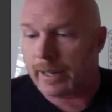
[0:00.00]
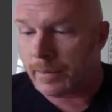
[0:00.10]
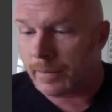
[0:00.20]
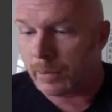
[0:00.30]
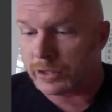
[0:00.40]

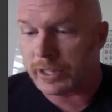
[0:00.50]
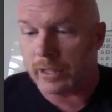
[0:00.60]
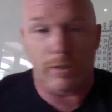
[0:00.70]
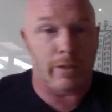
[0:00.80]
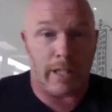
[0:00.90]

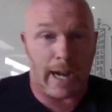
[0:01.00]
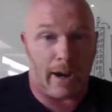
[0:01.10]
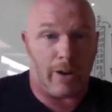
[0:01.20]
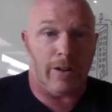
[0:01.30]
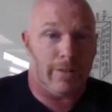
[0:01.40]
Marcelo
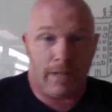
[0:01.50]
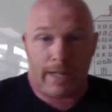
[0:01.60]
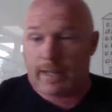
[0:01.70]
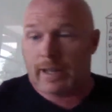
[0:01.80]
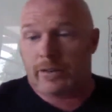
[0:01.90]
Claure,
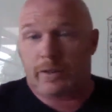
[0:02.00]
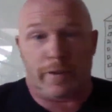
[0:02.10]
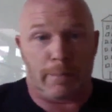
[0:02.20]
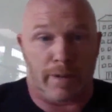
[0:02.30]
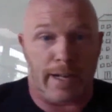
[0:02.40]
I don't know if I
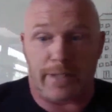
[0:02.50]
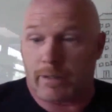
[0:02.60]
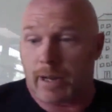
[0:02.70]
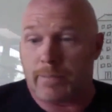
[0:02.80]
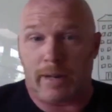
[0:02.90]
pronounced that
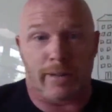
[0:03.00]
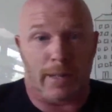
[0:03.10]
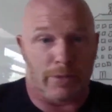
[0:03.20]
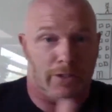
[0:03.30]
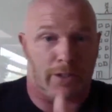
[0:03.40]
right, apparently I'm
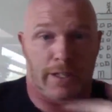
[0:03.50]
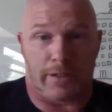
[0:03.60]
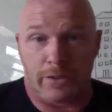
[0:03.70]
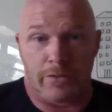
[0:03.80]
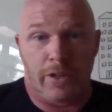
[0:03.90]
just looking at the
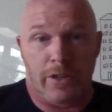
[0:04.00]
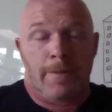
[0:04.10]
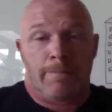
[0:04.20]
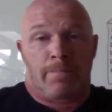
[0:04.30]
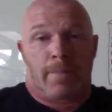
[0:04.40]
news,
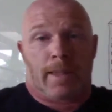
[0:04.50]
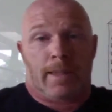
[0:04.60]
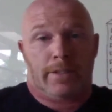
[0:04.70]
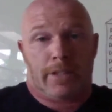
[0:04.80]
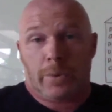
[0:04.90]

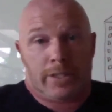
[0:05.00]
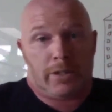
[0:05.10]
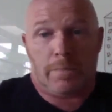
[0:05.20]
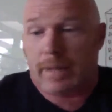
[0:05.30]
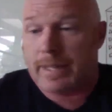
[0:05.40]
is going to
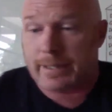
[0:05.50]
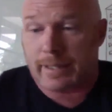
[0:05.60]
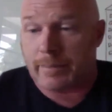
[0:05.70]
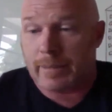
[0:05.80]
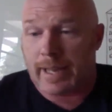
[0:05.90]
replace
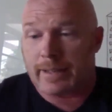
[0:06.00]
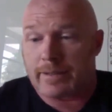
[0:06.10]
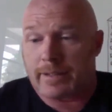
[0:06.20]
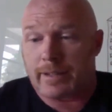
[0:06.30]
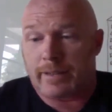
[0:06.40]
him as
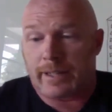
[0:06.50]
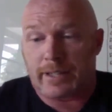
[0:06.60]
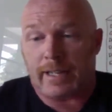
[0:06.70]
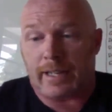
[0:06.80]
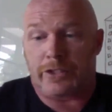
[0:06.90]
the
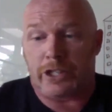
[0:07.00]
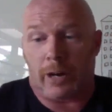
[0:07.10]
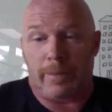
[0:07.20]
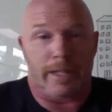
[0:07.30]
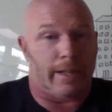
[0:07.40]
executive
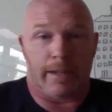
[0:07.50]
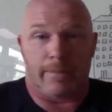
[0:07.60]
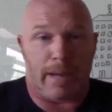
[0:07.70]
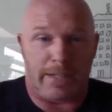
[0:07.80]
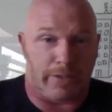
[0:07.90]
chairman and
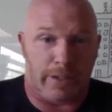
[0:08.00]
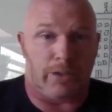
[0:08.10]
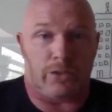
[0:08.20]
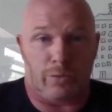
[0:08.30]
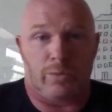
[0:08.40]
basically
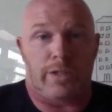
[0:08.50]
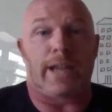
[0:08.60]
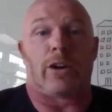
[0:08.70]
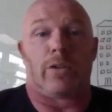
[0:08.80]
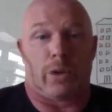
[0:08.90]
take
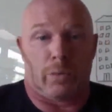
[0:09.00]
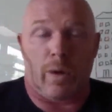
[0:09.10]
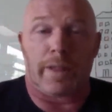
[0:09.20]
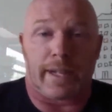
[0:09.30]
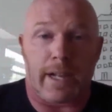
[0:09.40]
over and
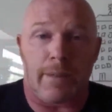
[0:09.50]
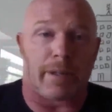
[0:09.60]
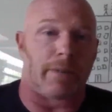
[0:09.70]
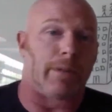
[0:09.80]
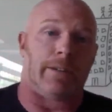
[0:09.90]
run the
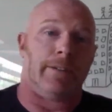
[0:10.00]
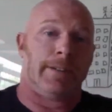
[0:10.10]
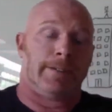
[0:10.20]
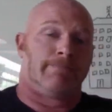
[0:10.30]
company. Well,